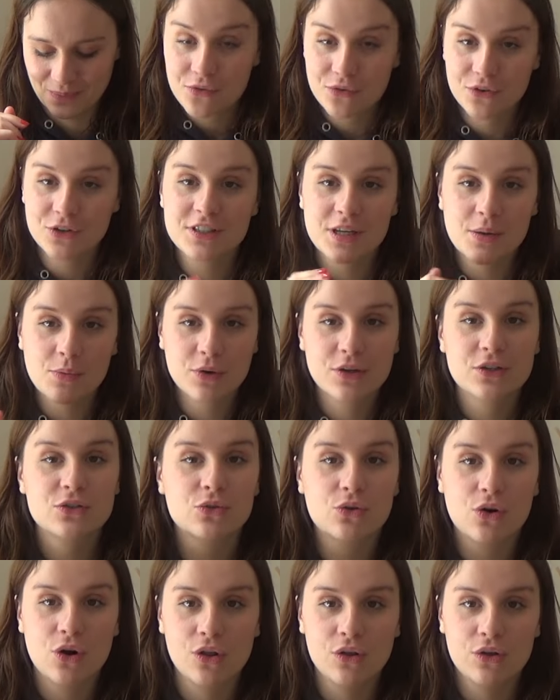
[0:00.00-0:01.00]
First I'm going
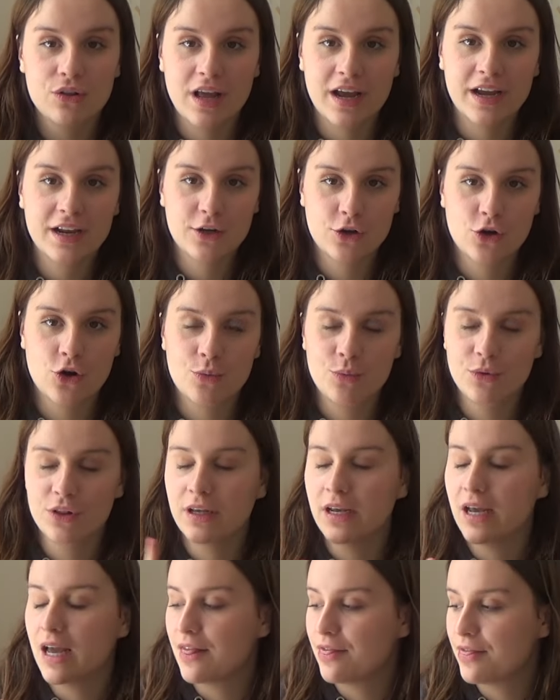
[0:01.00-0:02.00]
to call her like
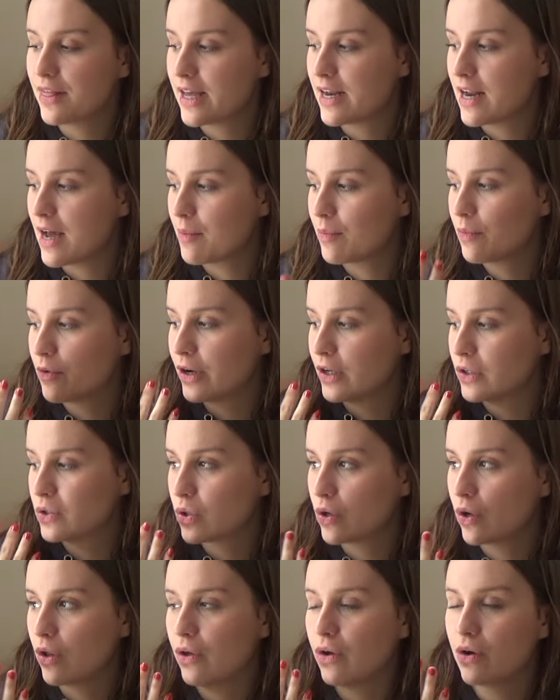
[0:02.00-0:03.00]
normally and then I'm going to
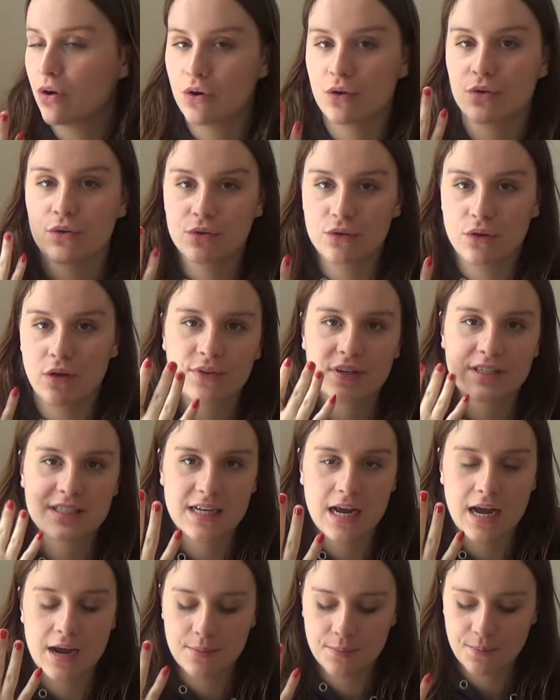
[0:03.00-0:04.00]
call her on
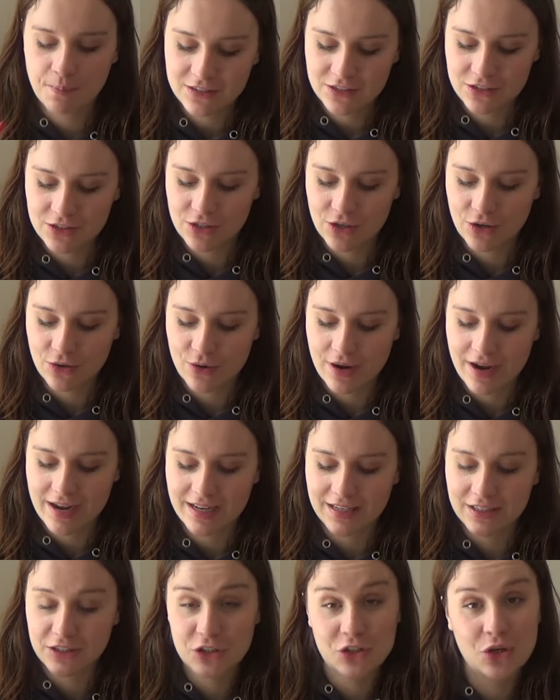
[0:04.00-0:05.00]
FaceTime so I
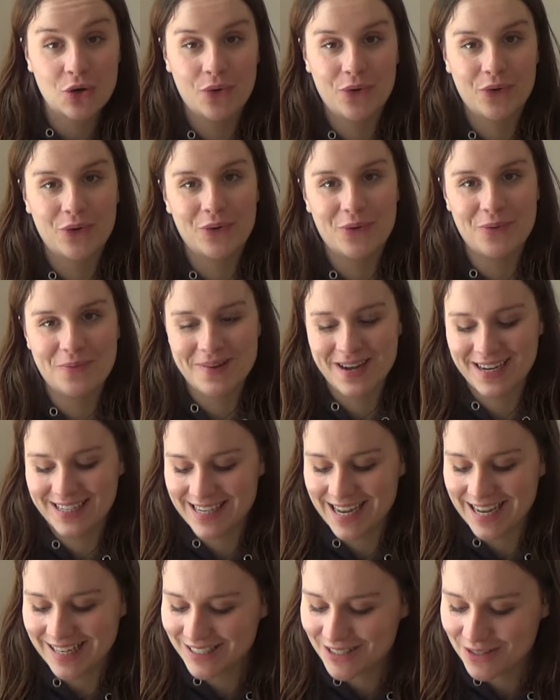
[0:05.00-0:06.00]
can show her my
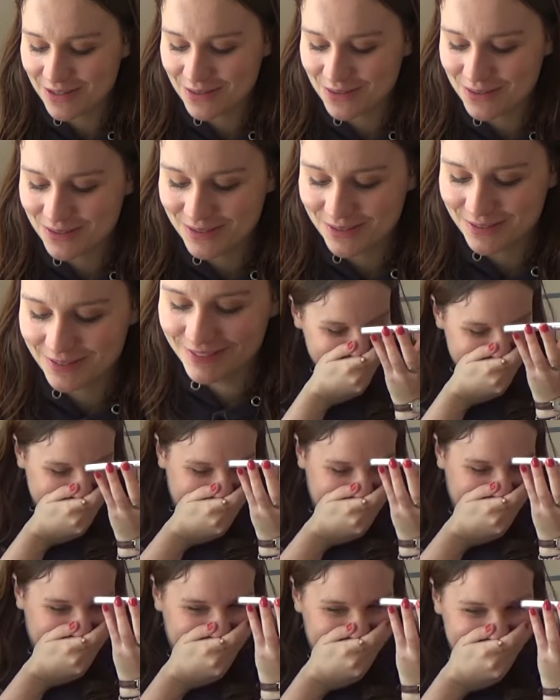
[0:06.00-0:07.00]
tattoo.
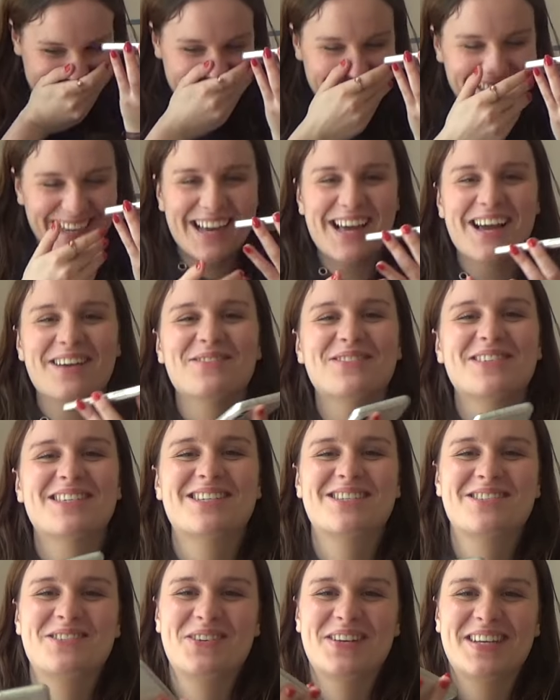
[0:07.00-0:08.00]
I'm
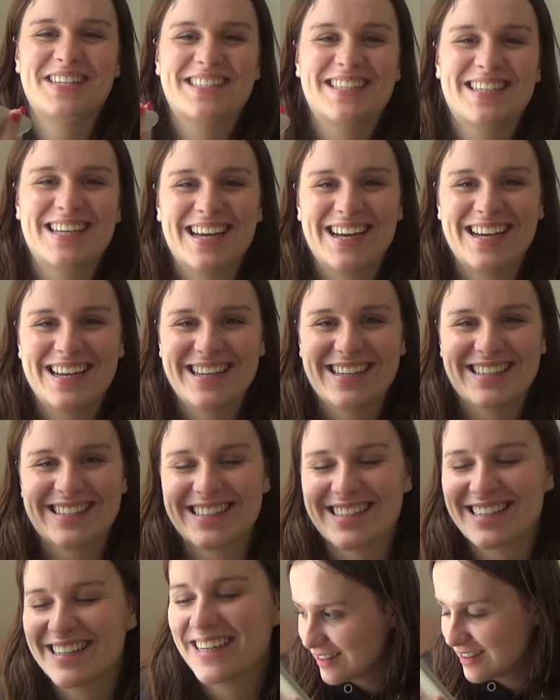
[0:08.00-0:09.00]
stressed,
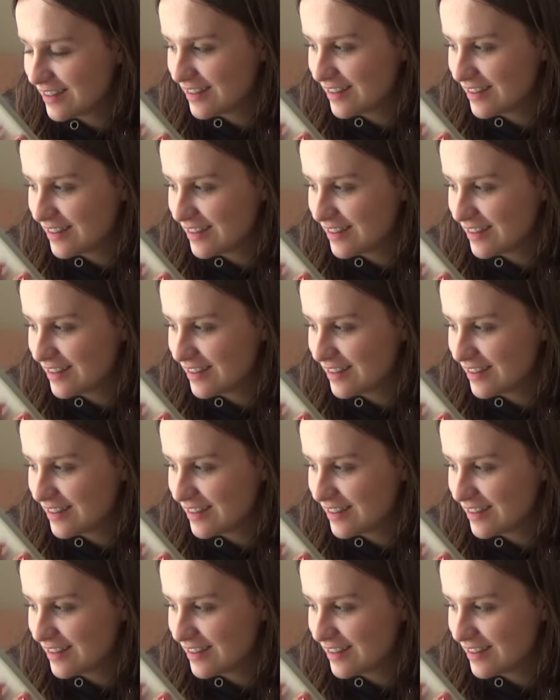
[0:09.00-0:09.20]
guys.